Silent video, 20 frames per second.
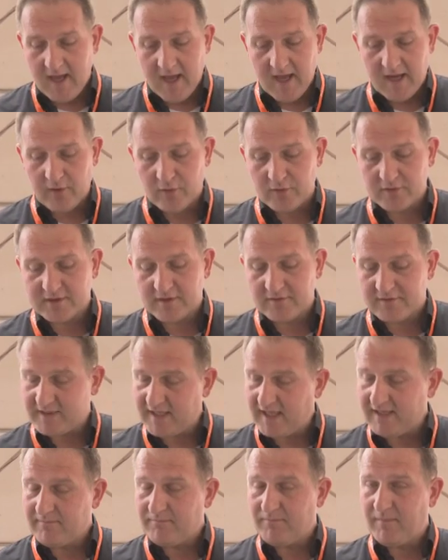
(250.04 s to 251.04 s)
And also
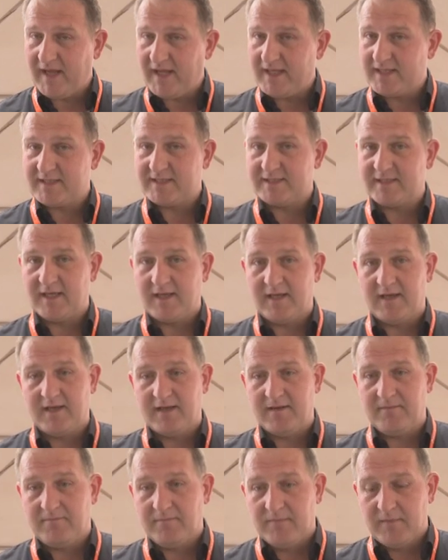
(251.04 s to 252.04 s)
that makes
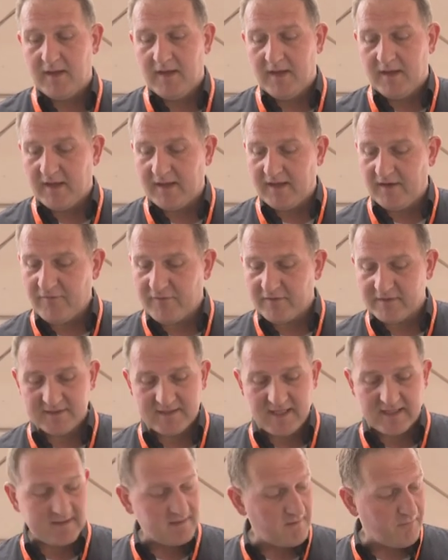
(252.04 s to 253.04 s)
uh, the difference
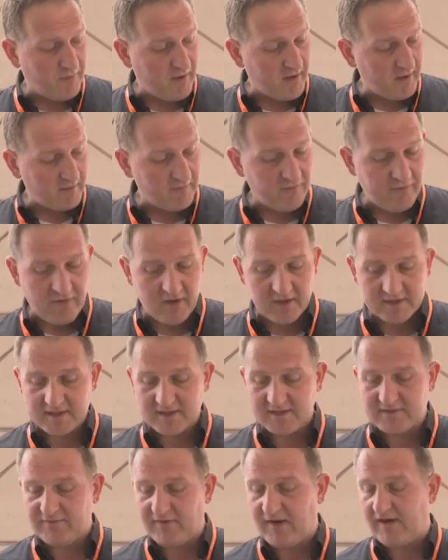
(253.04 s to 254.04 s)
that the product for us
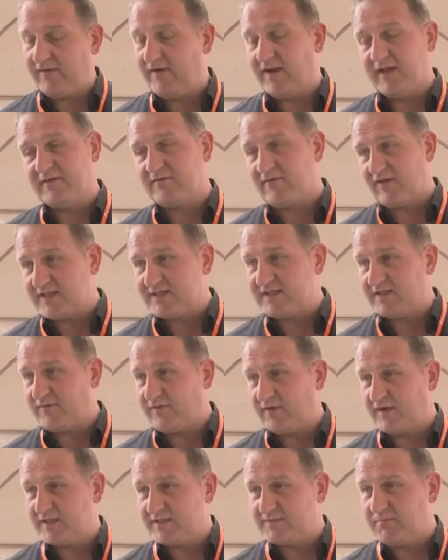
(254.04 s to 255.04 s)
is very interested
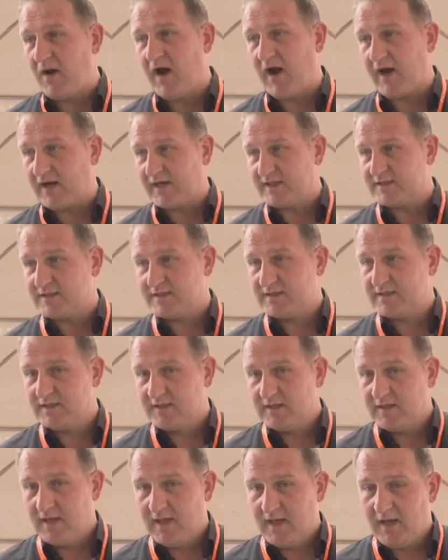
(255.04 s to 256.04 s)
for this market.
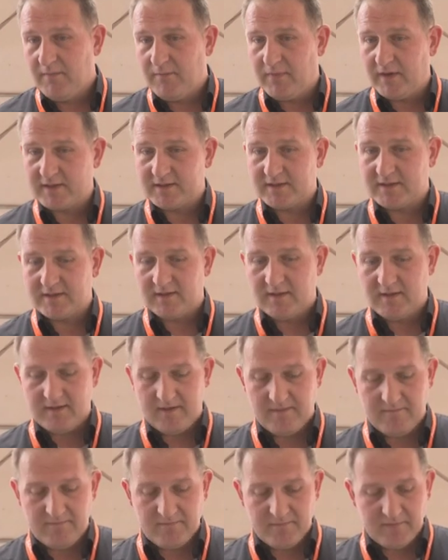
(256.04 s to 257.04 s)
But
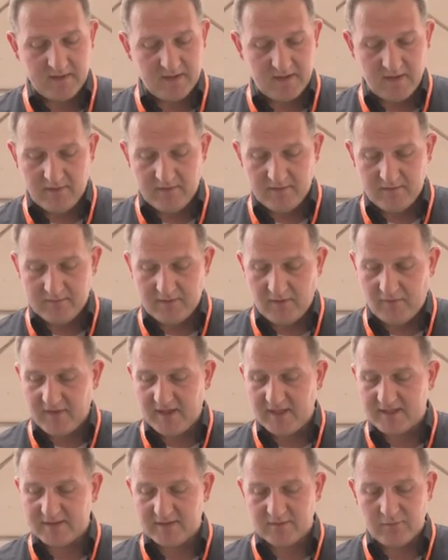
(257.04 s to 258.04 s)
um, the, the
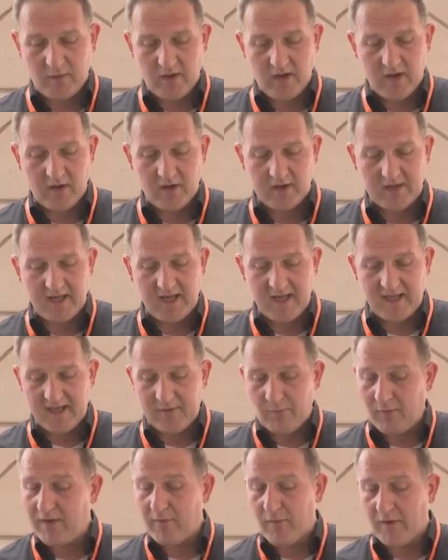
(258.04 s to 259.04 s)
reason we are not
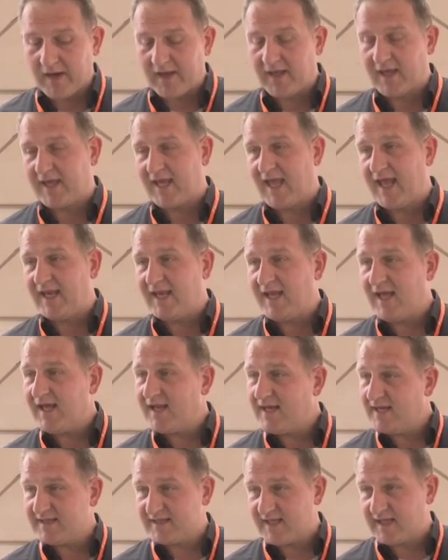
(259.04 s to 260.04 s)
here, we work in Kenya
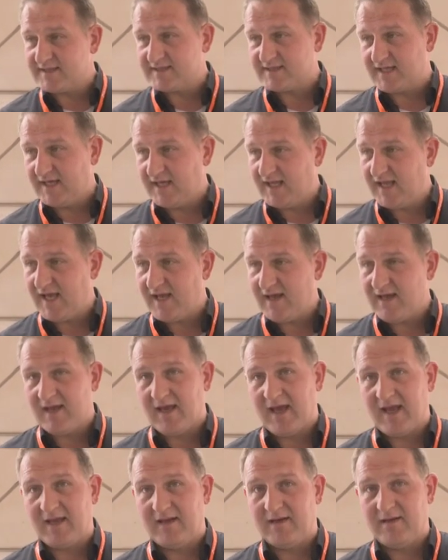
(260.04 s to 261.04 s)
and in Tanzania,
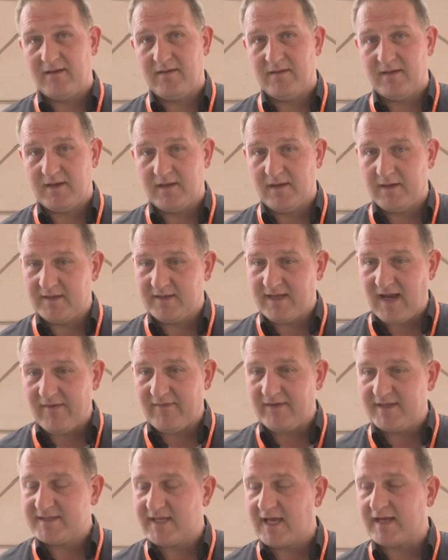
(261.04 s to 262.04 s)
and the
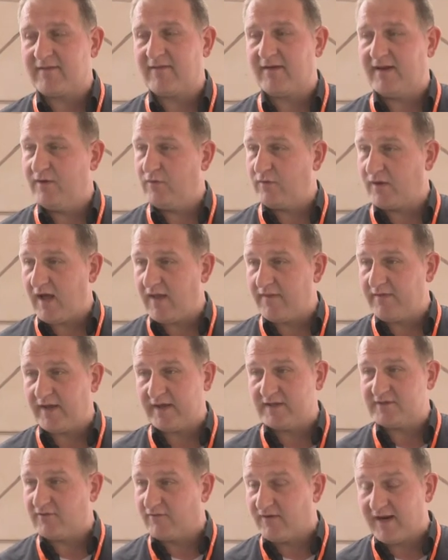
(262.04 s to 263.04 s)
dairy sector in Uganda
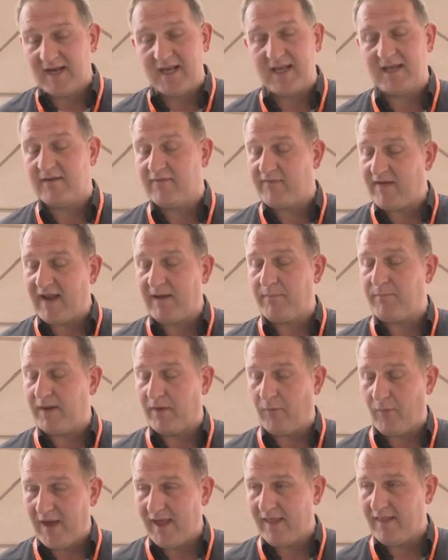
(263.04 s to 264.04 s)
is really
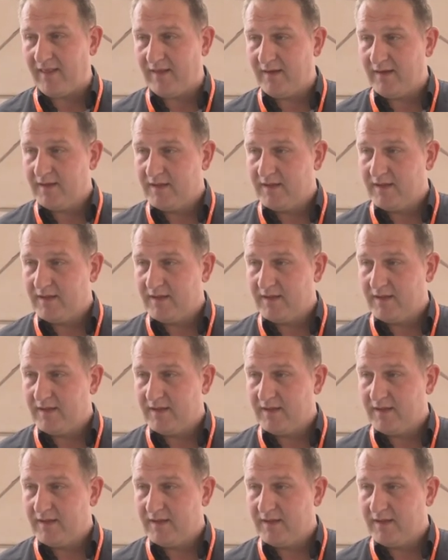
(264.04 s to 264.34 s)
developing well.